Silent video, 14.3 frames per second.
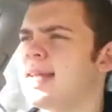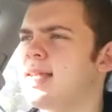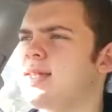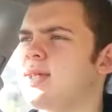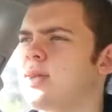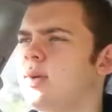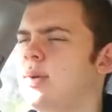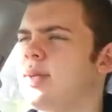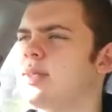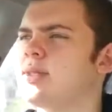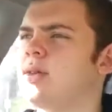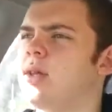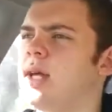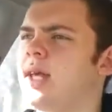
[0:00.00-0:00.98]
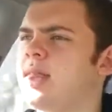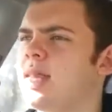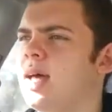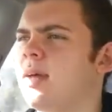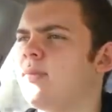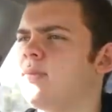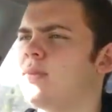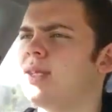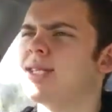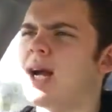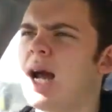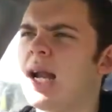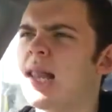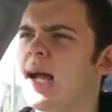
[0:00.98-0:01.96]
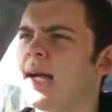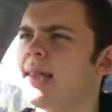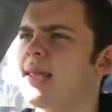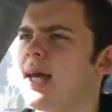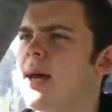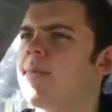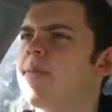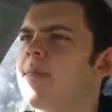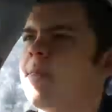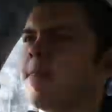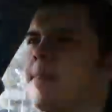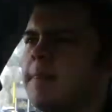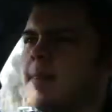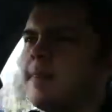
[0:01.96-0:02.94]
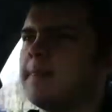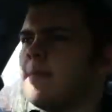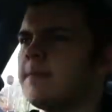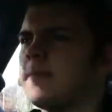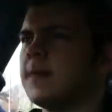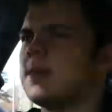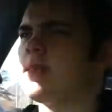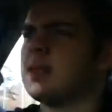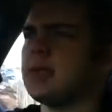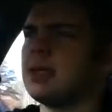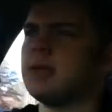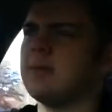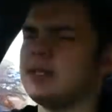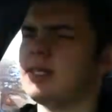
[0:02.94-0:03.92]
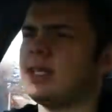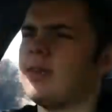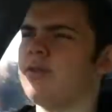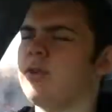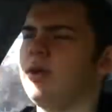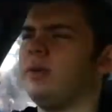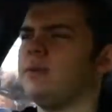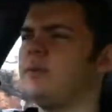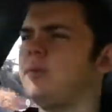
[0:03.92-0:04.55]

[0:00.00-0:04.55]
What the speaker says: Day too, and it's not like that. It's kind of like that. It's different.